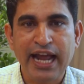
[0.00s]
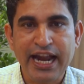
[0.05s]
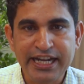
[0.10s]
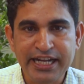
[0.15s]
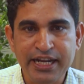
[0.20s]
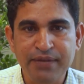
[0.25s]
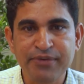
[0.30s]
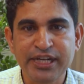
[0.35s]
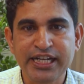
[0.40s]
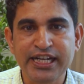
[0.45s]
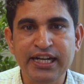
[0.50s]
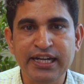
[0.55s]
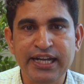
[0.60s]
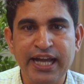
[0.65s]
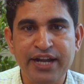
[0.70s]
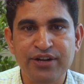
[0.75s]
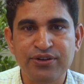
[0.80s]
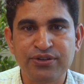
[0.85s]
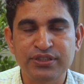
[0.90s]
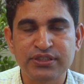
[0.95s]
light emitting
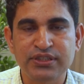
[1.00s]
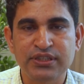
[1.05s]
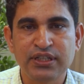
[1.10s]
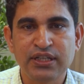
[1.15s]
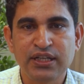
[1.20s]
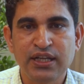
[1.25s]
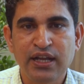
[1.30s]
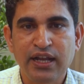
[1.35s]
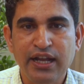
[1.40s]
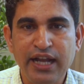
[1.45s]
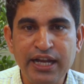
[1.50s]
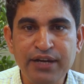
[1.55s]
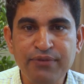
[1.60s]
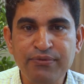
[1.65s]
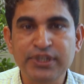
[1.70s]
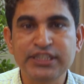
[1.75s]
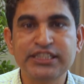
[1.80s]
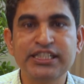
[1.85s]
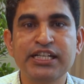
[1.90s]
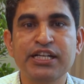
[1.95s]
diodes,
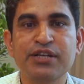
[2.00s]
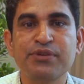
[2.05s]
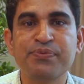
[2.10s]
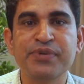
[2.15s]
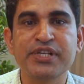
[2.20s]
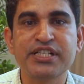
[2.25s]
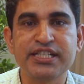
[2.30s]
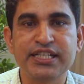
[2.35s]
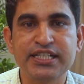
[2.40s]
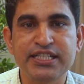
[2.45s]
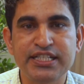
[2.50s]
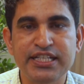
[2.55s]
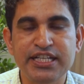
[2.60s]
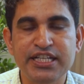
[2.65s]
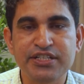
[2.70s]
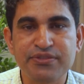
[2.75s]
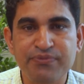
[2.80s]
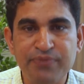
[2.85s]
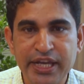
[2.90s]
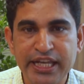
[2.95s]
conversion efficiency
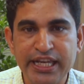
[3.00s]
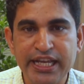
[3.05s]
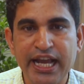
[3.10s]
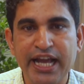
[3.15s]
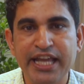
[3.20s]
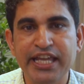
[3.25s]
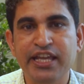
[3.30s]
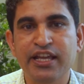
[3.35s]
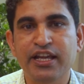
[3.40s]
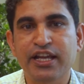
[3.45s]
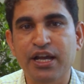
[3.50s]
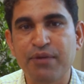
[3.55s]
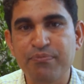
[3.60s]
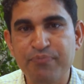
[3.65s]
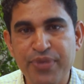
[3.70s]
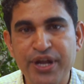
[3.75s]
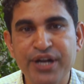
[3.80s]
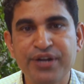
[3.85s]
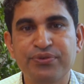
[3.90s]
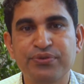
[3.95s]
is very high
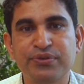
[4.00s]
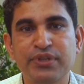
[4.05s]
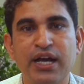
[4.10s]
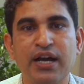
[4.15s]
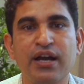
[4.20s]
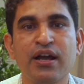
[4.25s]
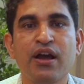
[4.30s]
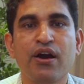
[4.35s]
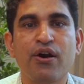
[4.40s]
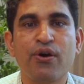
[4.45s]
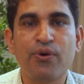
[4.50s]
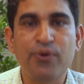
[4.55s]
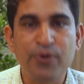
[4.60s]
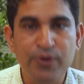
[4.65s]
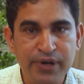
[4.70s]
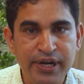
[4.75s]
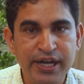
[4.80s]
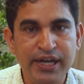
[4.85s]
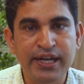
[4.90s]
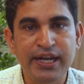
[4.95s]
compared to the
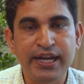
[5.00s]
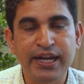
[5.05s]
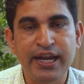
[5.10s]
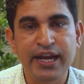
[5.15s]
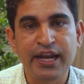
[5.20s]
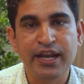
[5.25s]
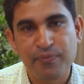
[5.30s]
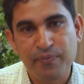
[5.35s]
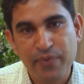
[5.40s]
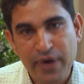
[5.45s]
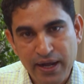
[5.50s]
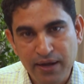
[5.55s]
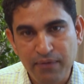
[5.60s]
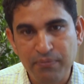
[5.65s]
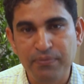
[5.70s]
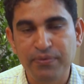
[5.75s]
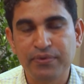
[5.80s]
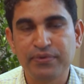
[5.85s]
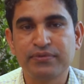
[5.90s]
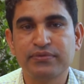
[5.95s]
ordinary
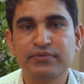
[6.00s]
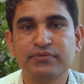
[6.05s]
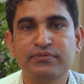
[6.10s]
bulb.